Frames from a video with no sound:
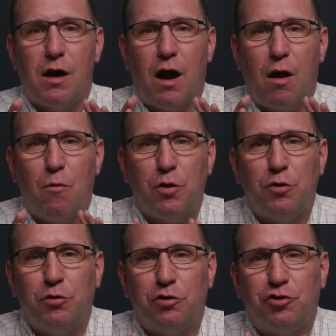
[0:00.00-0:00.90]
I want
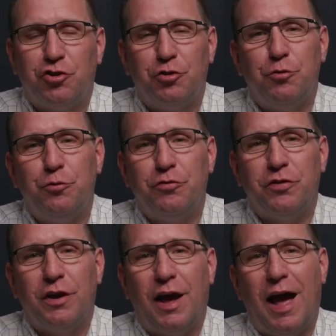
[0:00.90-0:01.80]
you to
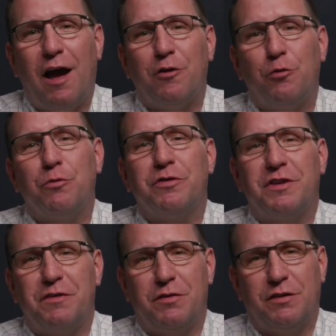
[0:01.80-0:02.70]
choose how you
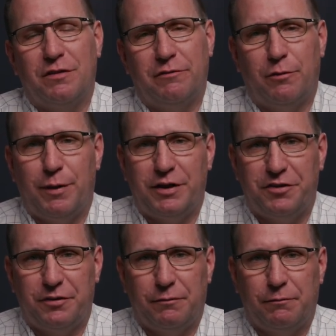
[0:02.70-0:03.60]
receive this
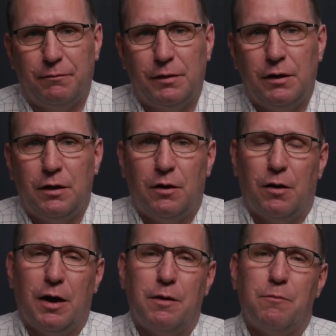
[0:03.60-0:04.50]
information. All
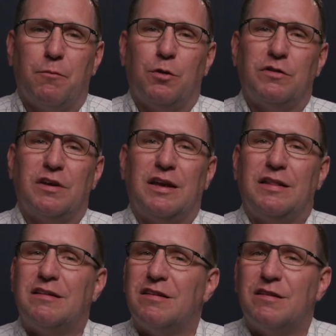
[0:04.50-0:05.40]
right. Once again,
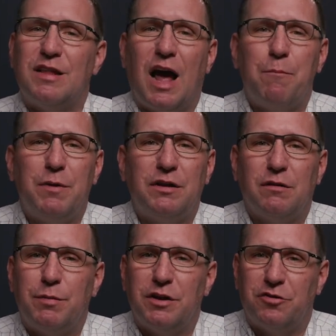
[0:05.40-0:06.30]
this is not meant
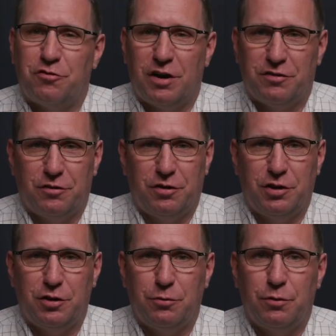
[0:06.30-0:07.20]
to be a stressor to
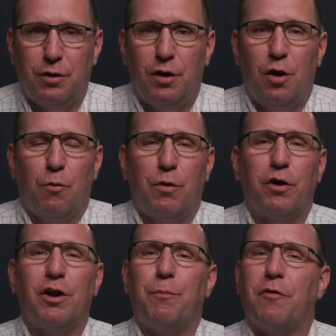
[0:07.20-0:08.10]
you. We're
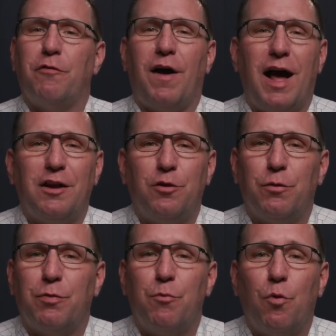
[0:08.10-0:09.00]
going to provide you
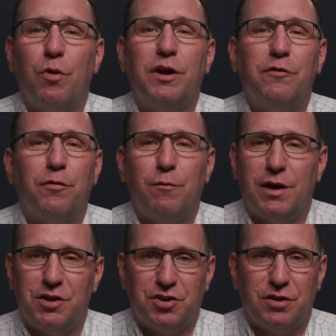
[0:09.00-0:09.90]
with more
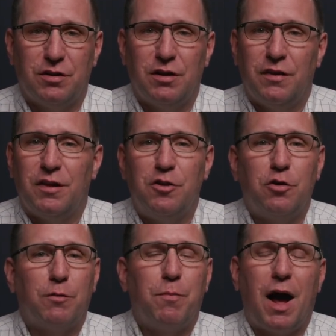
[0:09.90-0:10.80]
information than you
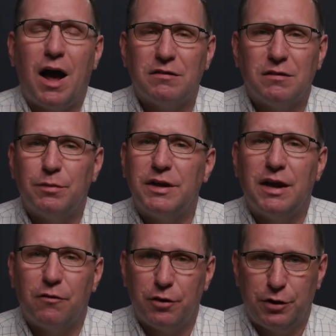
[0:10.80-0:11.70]
could possibly
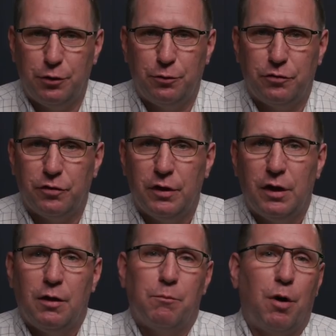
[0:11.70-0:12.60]
ever use,
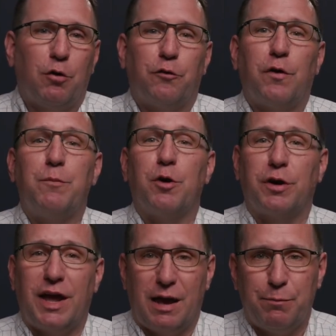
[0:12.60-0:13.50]
both from your
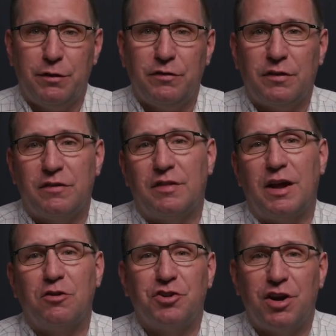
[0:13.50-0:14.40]
campus as
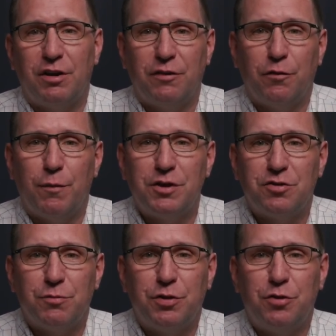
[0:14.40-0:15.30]
they are sharing
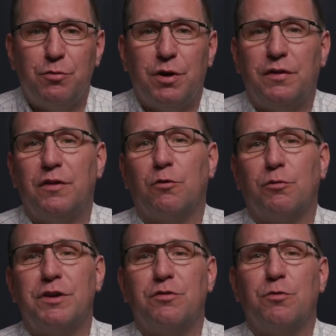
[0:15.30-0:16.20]
information with you and then the
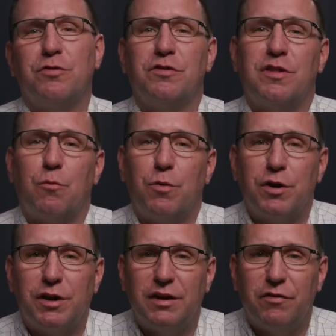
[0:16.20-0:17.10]
resources that
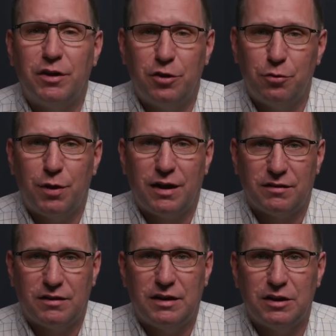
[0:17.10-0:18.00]
we're giving you as
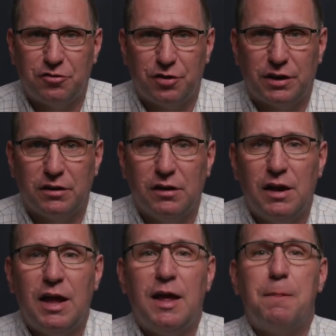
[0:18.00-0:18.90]
a district.
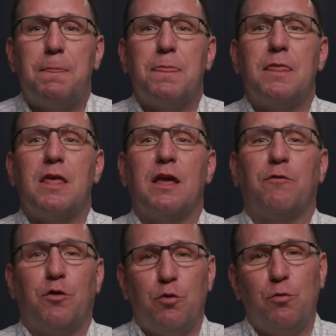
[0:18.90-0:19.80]

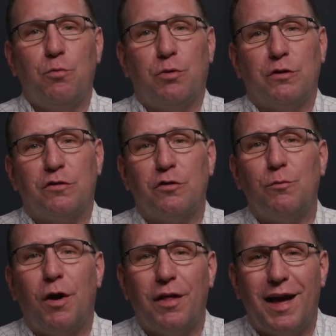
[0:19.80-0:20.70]
If you
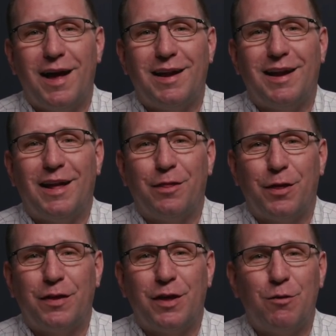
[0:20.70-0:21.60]
consume all that and
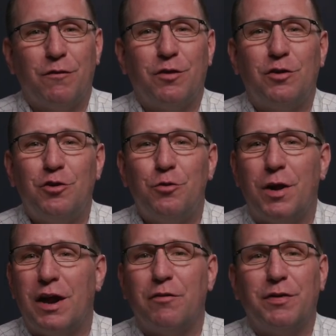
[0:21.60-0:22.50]
think that you have to
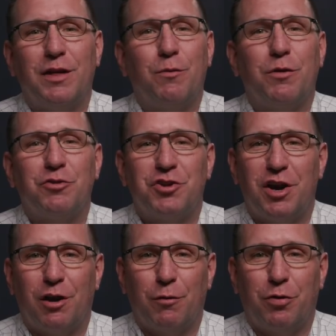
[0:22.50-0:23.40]
do everything we're
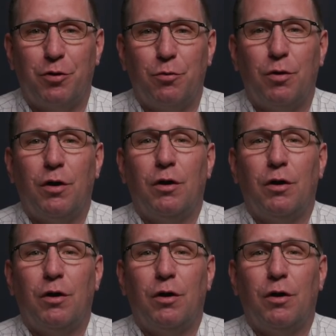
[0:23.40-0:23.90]
sharing with you,